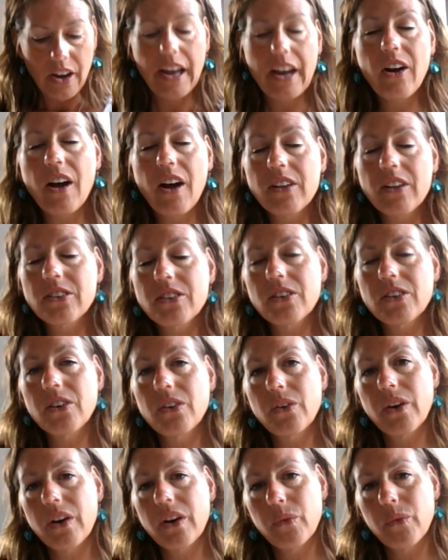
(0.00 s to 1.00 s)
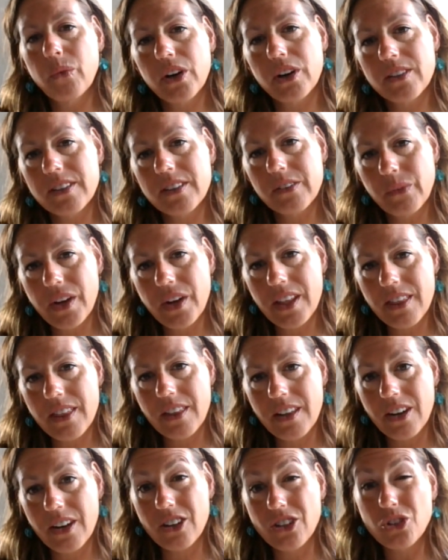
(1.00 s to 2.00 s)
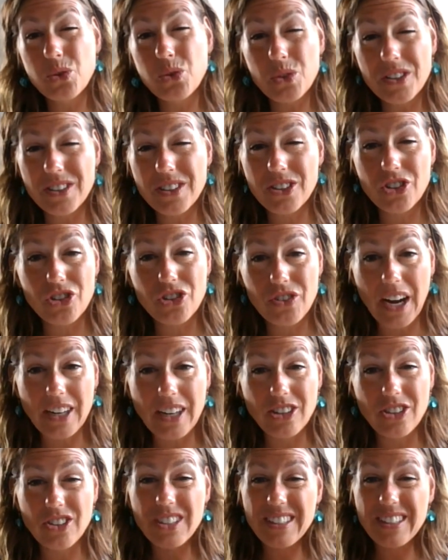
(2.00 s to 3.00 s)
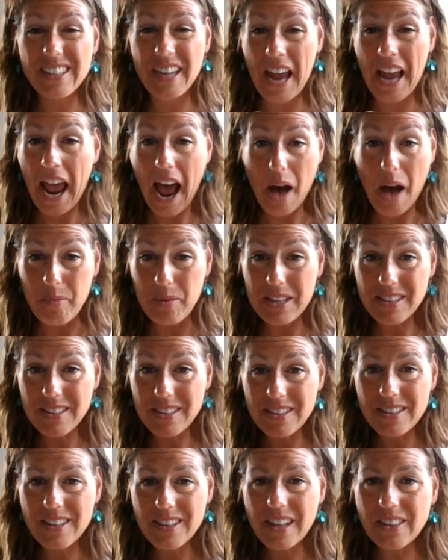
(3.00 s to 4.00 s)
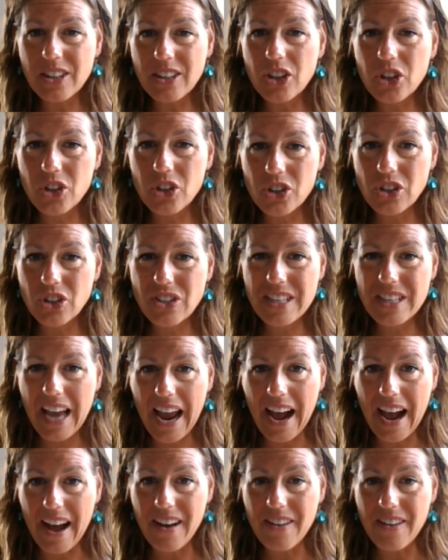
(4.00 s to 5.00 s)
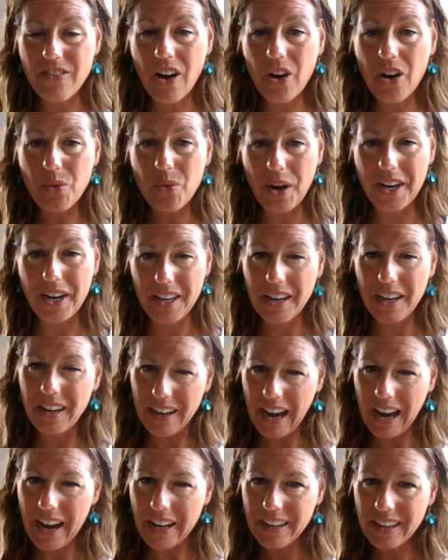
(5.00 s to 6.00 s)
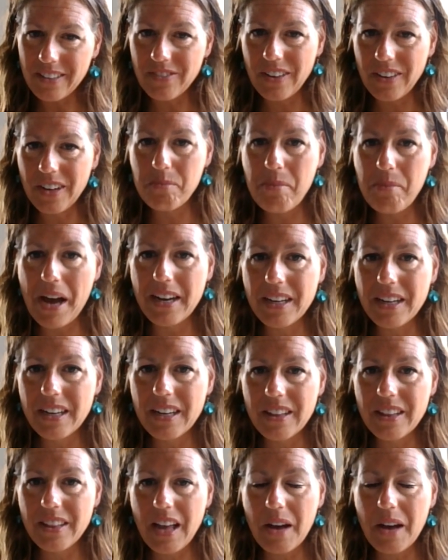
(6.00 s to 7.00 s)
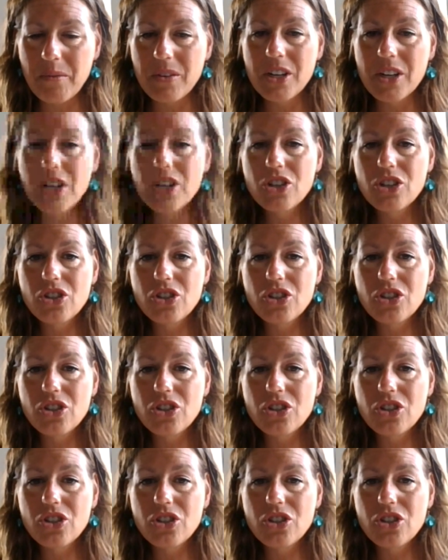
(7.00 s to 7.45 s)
It also works with their tools and strategies and habits that the learners have already kind of embedded in them